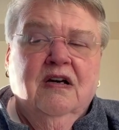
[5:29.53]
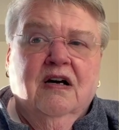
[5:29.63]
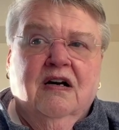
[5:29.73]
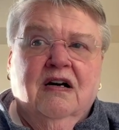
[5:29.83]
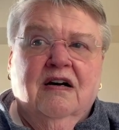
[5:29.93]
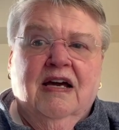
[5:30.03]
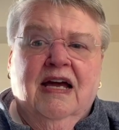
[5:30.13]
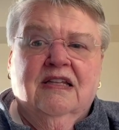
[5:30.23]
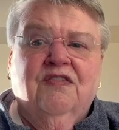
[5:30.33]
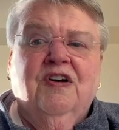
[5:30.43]

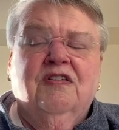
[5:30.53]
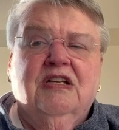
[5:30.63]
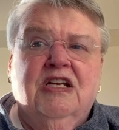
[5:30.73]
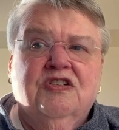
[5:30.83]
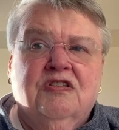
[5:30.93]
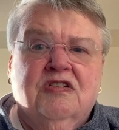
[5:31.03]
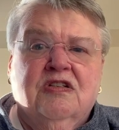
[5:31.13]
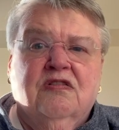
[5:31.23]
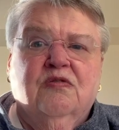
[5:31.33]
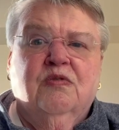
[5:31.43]
at the foundation
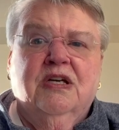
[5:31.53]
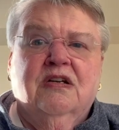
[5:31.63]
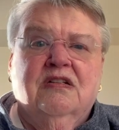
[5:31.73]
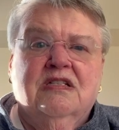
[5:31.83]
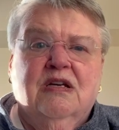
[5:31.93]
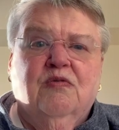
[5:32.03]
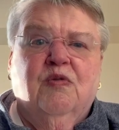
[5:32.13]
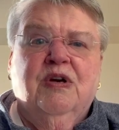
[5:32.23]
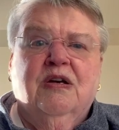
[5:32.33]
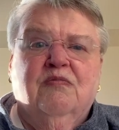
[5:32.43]
so that we can see
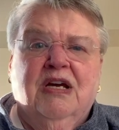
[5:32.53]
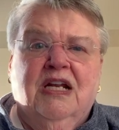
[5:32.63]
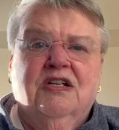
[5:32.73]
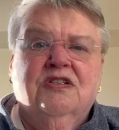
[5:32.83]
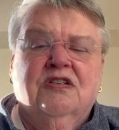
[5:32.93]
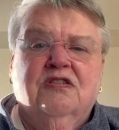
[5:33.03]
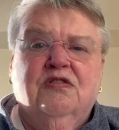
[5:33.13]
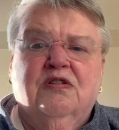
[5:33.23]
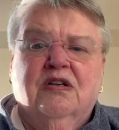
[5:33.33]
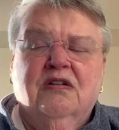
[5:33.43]
what we can manage to
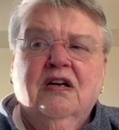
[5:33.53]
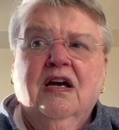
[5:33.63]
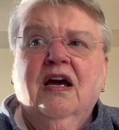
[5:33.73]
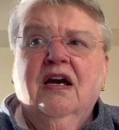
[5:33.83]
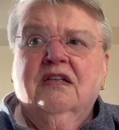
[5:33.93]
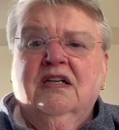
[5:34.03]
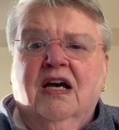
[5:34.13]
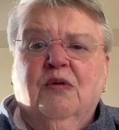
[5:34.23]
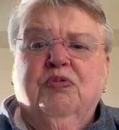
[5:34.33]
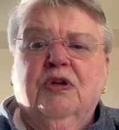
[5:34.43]
do to
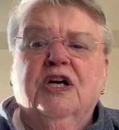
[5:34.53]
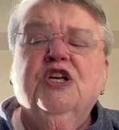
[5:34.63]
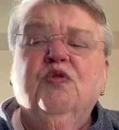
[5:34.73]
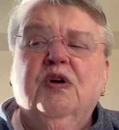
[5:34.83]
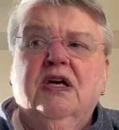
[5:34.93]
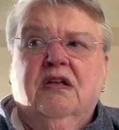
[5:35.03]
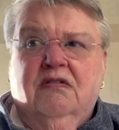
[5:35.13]
kind of plug you in